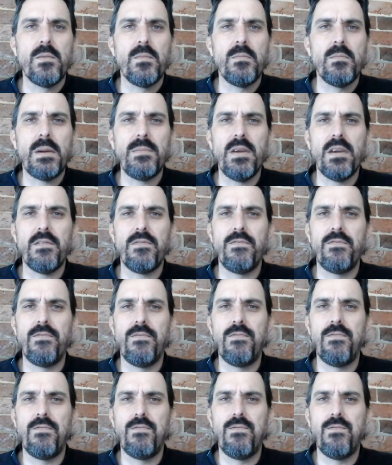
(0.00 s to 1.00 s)
maybe a
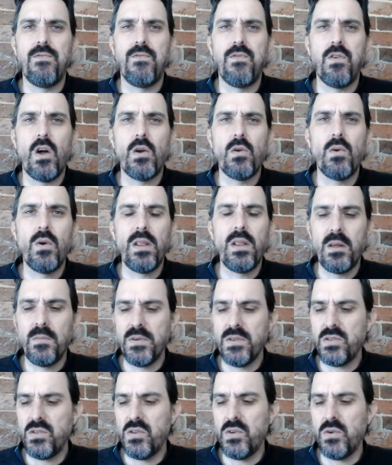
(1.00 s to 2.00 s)
floral
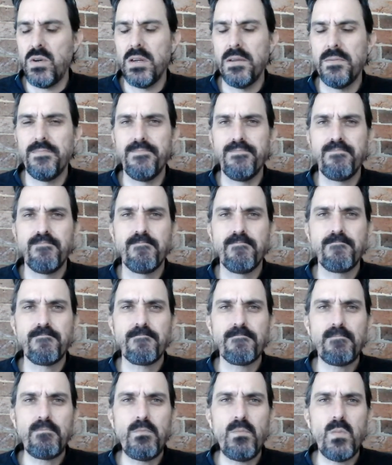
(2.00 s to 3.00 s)
element to it,
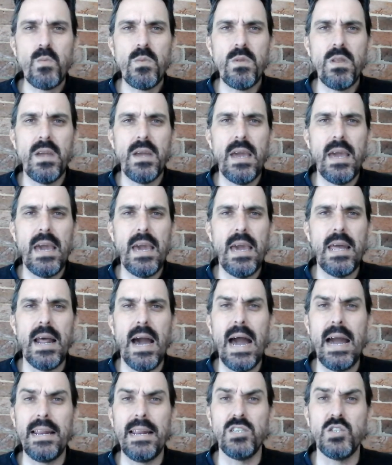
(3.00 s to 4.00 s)
and a
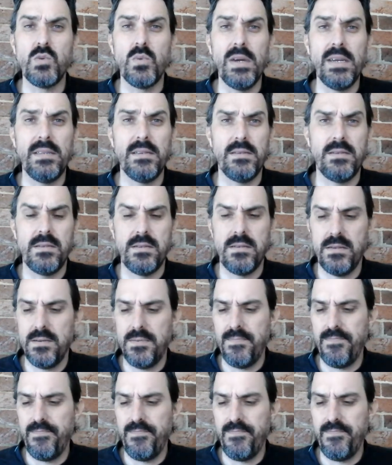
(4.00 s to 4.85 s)
honey sweetness.